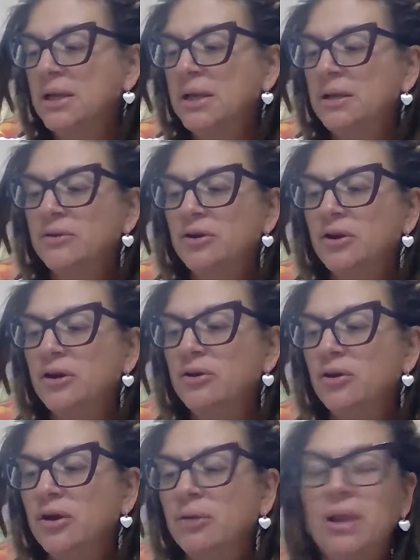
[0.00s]

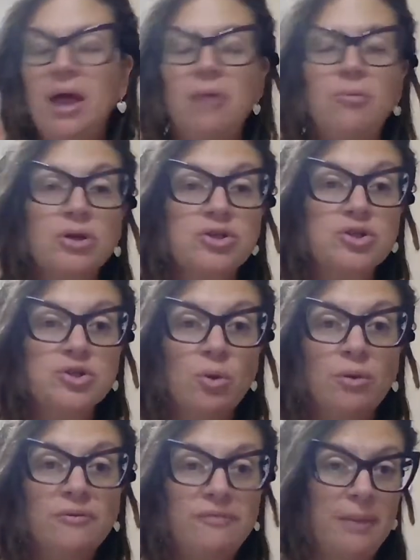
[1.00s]
you're going to allow more
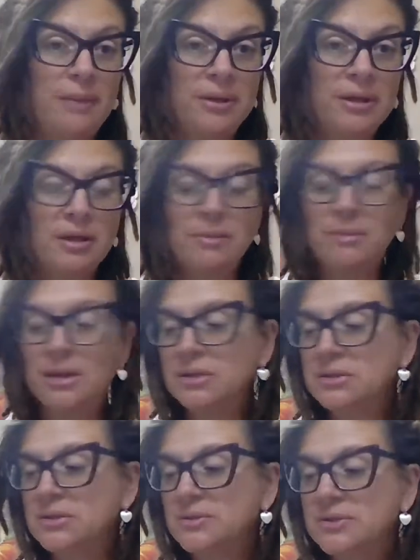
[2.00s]
soul family to come in.
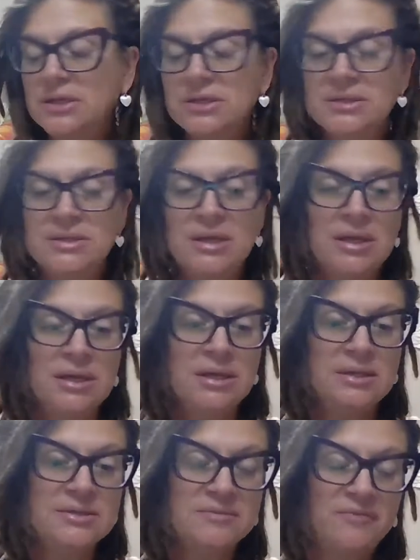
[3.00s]
And so 6
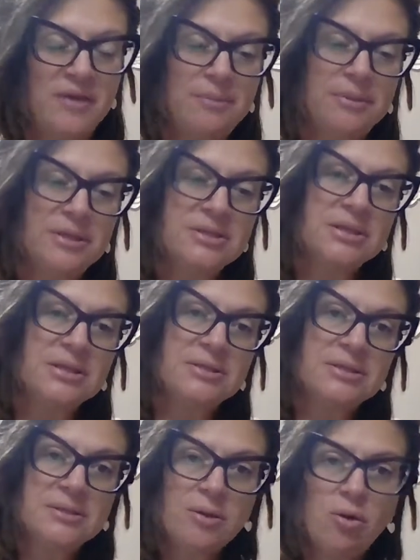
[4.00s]
is family,
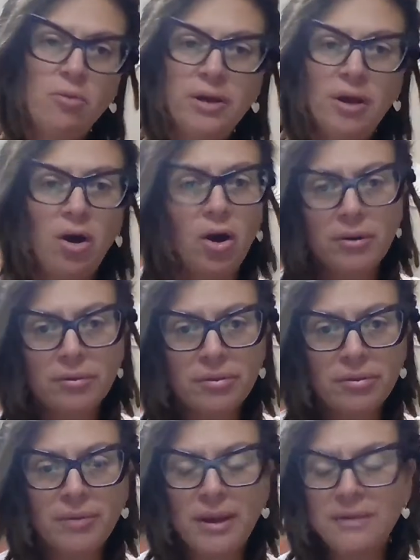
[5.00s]
6 is home and
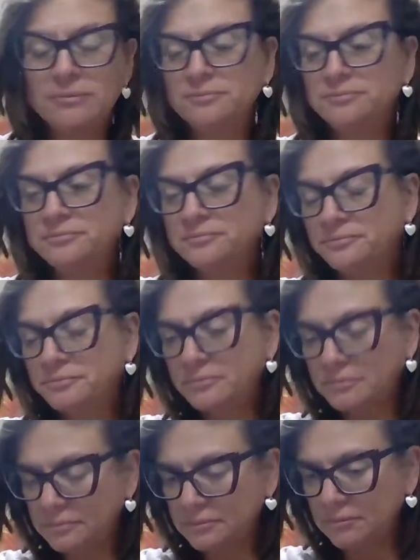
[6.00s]
hearth, right?
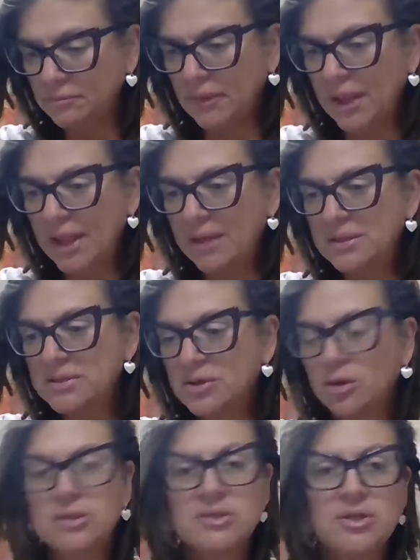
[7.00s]
And it's
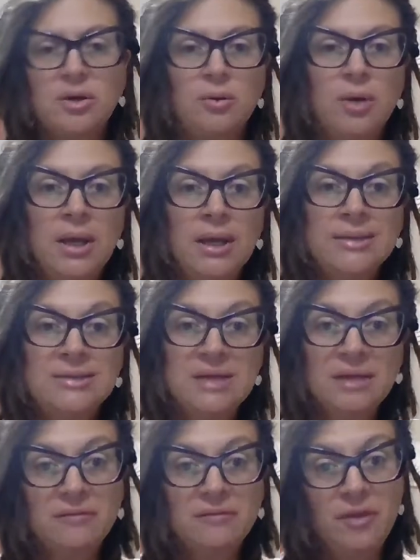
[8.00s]
also
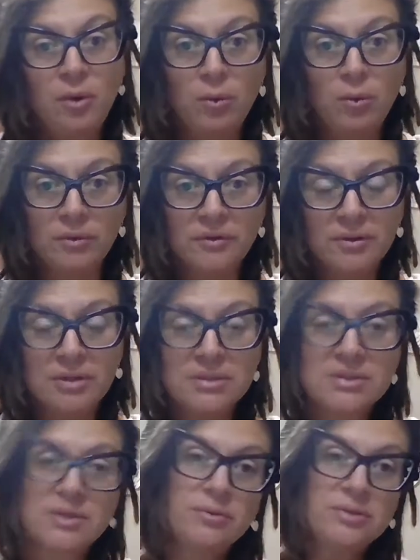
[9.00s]
death of the old. And
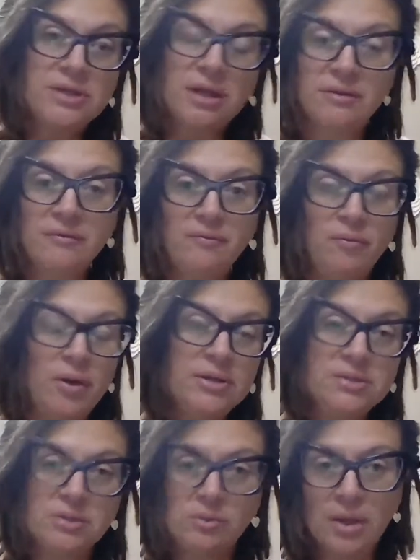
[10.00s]
so death of what
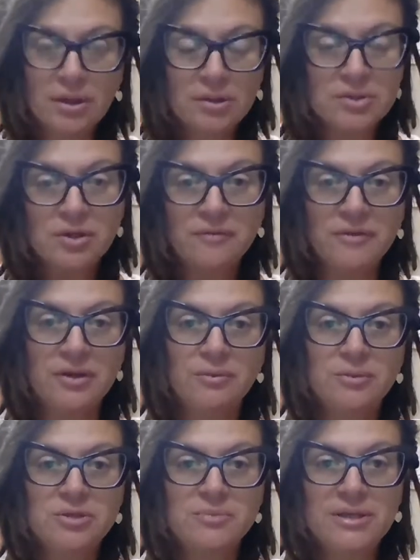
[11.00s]
is no longer serving you,
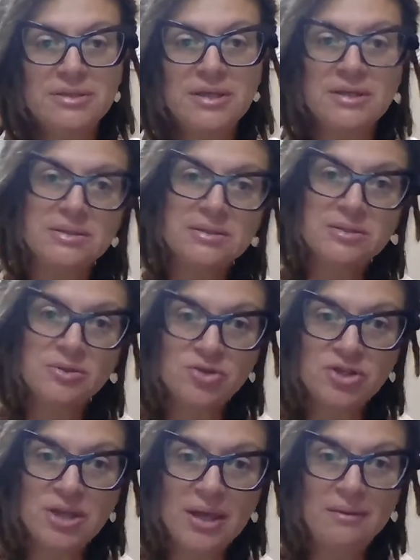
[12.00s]
which makes sense as you
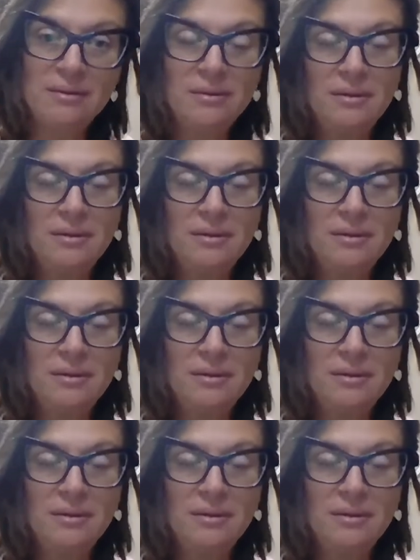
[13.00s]
shed